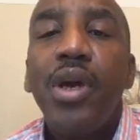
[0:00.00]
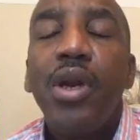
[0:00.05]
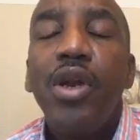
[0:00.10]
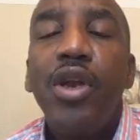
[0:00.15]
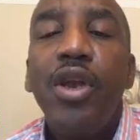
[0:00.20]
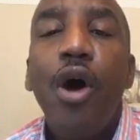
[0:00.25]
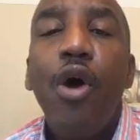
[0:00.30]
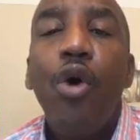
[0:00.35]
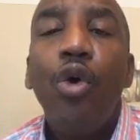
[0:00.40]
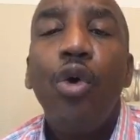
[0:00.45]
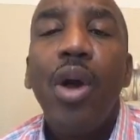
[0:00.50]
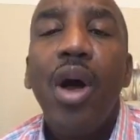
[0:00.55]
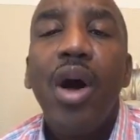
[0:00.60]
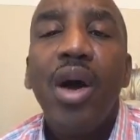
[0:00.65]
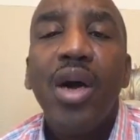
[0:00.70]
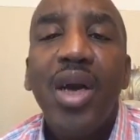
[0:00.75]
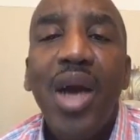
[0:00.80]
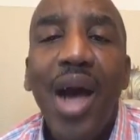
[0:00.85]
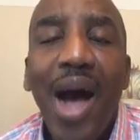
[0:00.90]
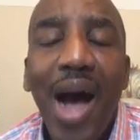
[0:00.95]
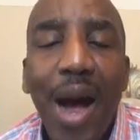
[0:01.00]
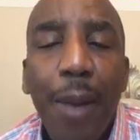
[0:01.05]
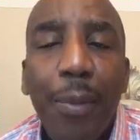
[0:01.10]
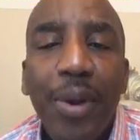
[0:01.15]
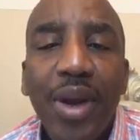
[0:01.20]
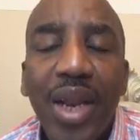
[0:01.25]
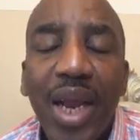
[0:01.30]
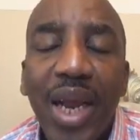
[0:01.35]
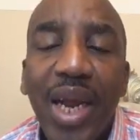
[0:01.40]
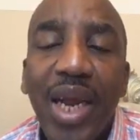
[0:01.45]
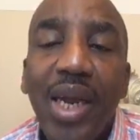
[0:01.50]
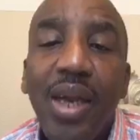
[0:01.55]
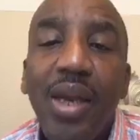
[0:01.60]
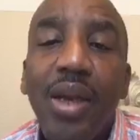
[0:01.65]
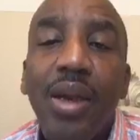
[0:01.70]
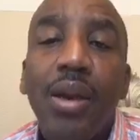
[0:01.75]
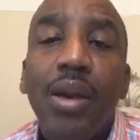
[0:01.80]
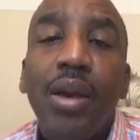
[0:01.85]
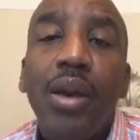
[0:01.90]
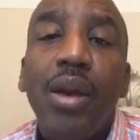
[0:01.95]
Don't accommodate
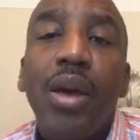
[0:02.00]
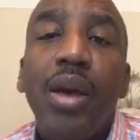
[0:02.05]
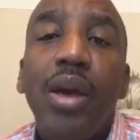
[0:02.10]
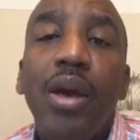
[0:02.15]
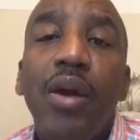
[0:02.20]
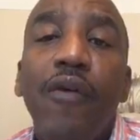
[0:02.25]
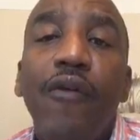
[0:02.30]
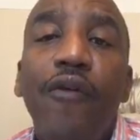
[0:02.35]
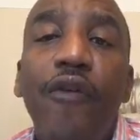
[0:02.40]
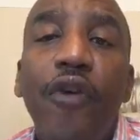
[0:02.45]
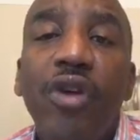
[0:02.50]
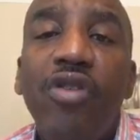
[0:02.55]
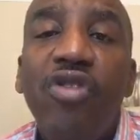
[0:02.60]
for